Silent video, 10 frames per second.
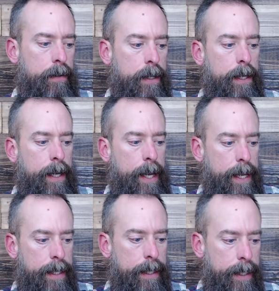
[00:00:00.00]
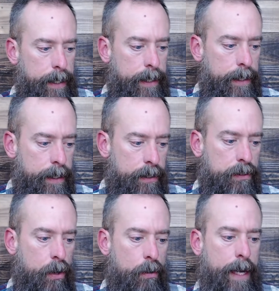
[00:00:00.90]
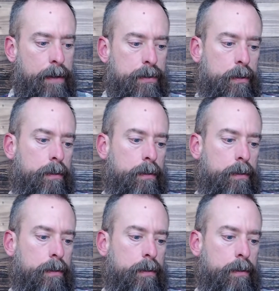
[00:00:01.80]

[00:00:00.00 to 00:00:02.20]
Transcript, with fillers: and in his own household.